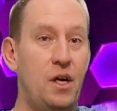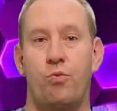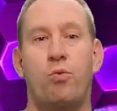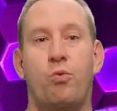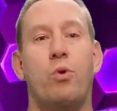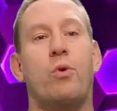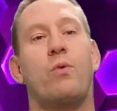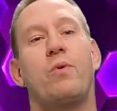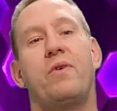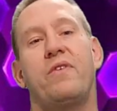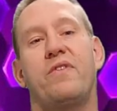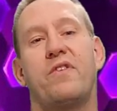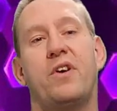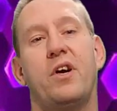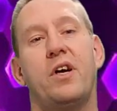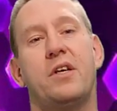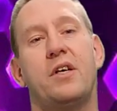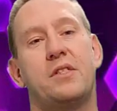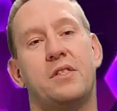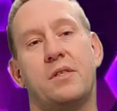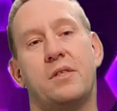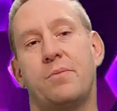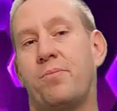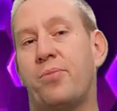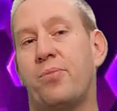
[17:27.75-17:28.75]
where we've
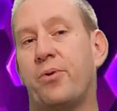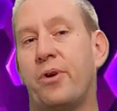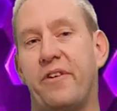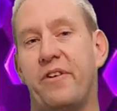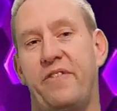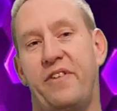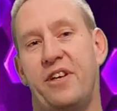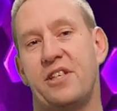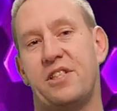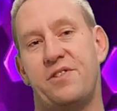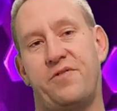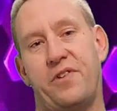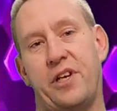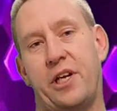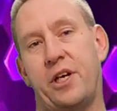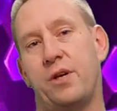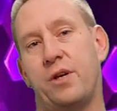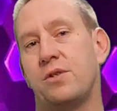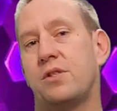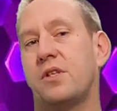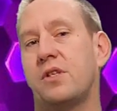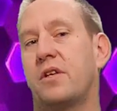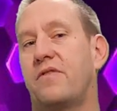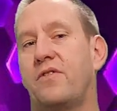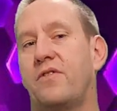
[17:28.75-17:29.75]
got some previous
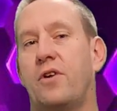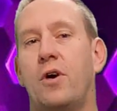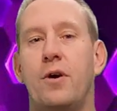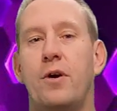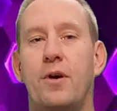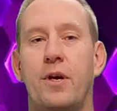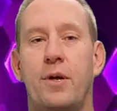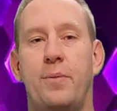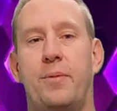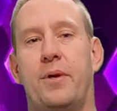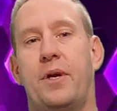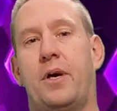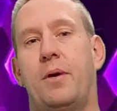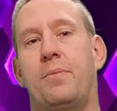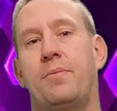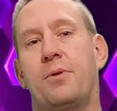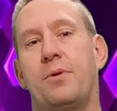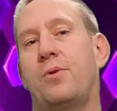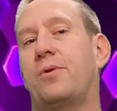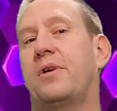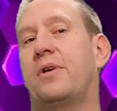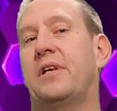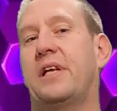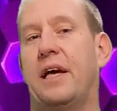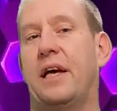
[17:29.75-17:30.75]
videos that have already been
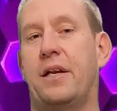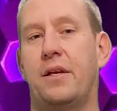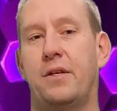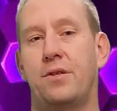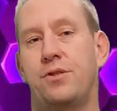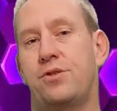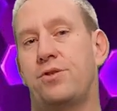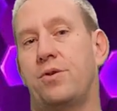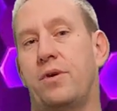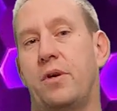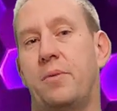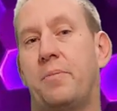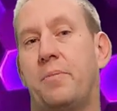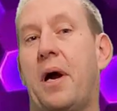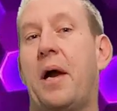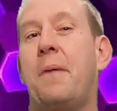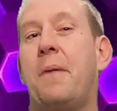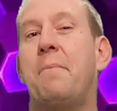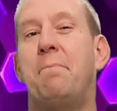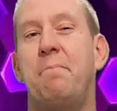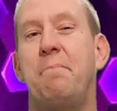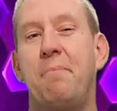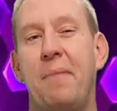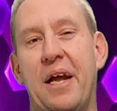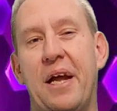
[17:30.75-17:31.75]
uploaded and enjoyed by
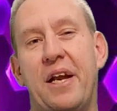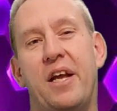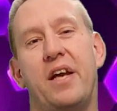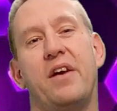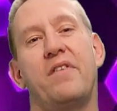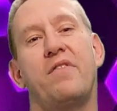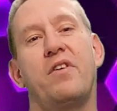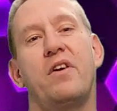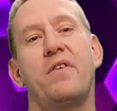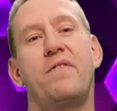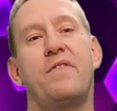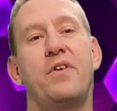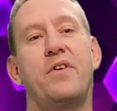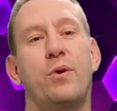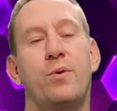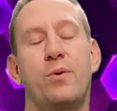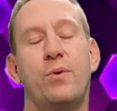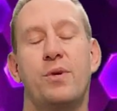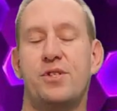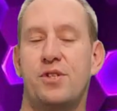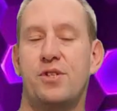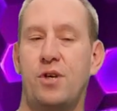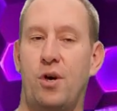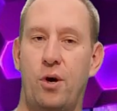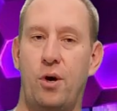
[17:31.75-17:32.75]
many of our
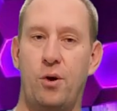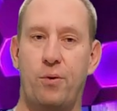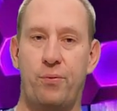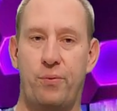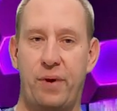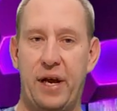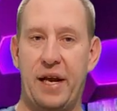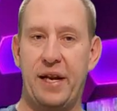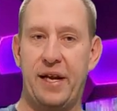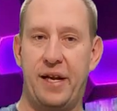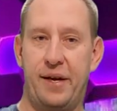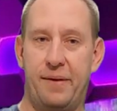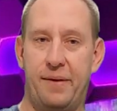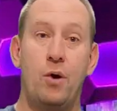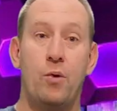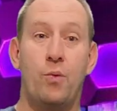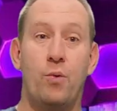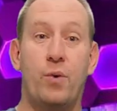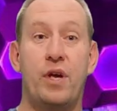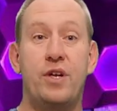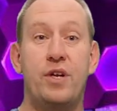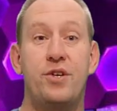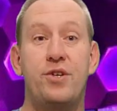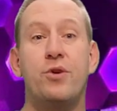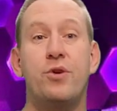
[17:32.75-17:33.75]
viewers already.
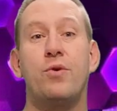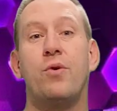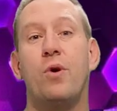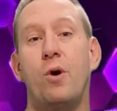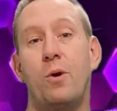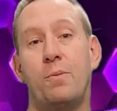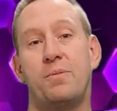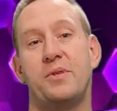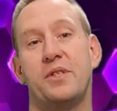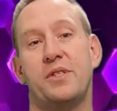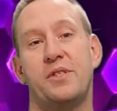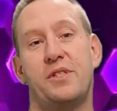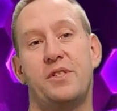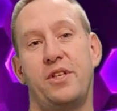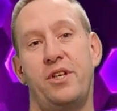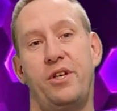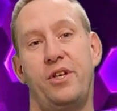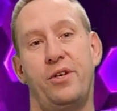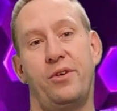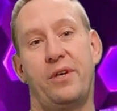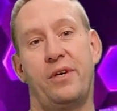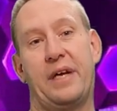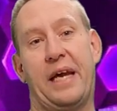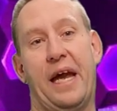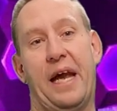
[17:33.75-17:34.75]
We do hope to see
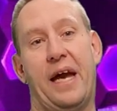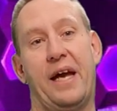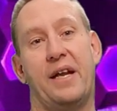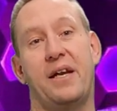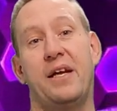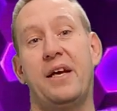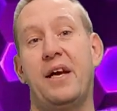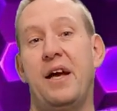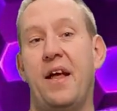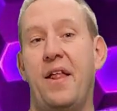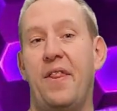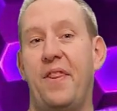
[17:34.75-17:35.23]
you again.